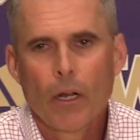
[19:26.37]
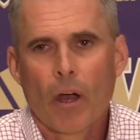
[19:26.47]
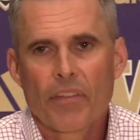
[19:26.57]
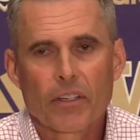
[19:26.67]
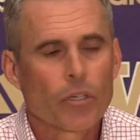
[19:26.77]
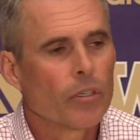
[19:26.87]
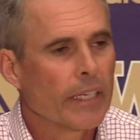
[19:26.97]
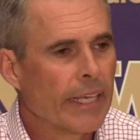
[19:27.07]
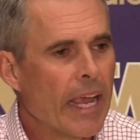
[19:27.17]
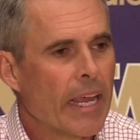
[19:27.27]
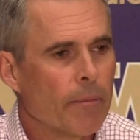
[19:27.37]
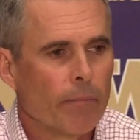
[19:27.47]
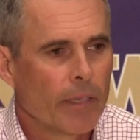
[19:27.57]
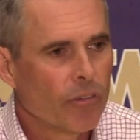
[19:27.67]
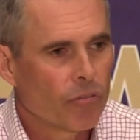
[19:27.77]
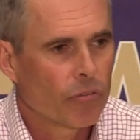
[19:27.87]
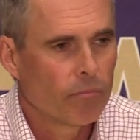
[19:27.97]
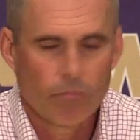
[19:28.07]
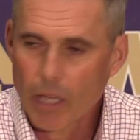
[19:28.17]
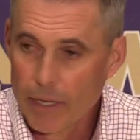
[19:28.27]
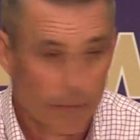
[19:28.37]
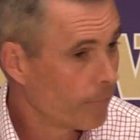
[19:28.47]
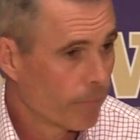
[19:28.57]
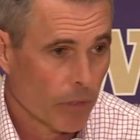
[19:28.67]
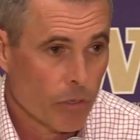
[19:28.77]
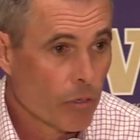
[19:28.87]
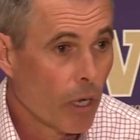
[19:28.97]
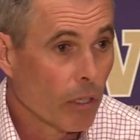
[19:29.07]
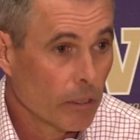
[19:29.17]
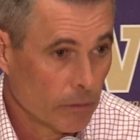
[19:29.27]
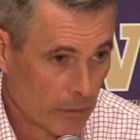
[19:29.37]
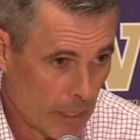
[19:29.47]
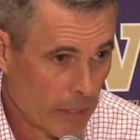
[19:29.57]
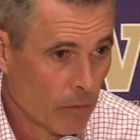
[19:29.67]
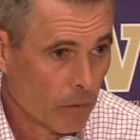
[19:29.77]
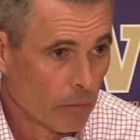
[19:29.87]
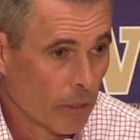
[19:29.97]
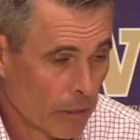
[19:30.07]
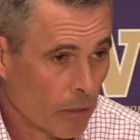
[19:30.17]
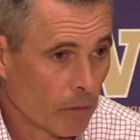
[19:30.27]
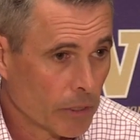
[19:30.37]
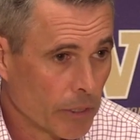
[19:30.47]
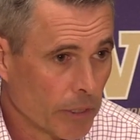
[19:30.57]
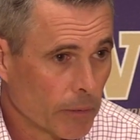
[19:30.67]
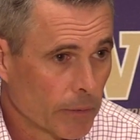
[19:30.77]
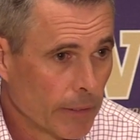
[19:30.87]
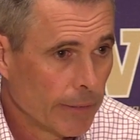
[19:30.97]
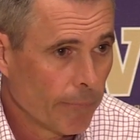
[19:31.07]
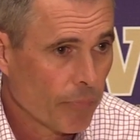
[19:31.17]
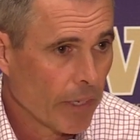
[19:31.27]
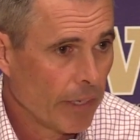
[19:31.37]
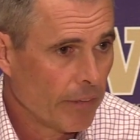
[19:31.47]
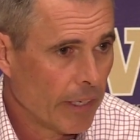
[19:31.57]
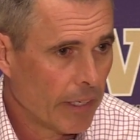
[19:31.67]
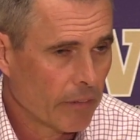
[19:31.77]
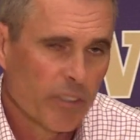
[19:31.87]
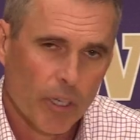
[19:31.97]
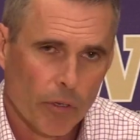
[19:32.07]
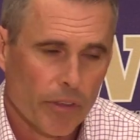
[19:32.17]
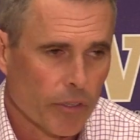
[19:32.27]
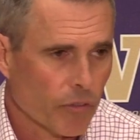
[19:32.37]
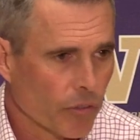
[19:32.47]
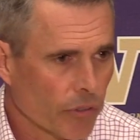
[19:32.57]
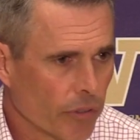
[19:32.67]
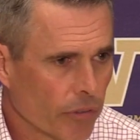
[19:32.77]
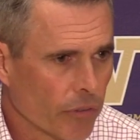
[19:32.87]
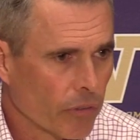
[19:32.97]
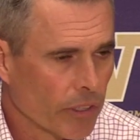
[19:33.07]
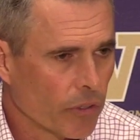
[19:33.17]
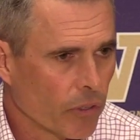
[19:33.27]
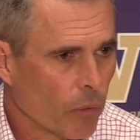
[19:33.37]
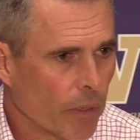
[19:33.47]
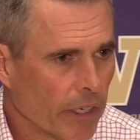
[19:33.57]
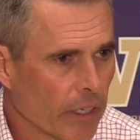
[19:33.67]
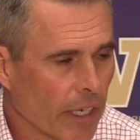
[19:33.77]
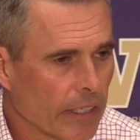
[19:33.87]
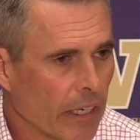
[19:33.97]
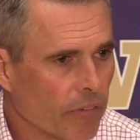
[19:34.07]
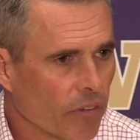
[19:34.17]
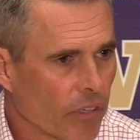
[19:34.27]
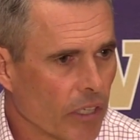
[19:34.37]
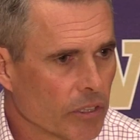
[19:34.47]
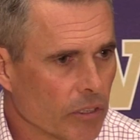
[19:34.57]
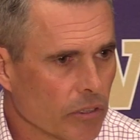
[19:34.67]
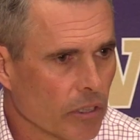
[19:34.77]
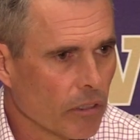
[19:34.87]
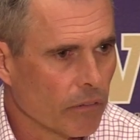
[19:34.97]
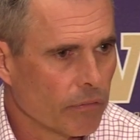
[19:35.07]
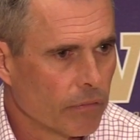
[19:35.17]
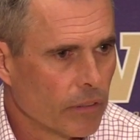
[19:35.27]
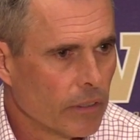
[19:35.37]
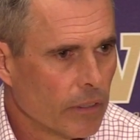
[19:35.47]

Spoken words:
You know, I think during the game, he's like, you call it, I know what to do. And then, you know, I think certainly during the week, you like to have discussions of,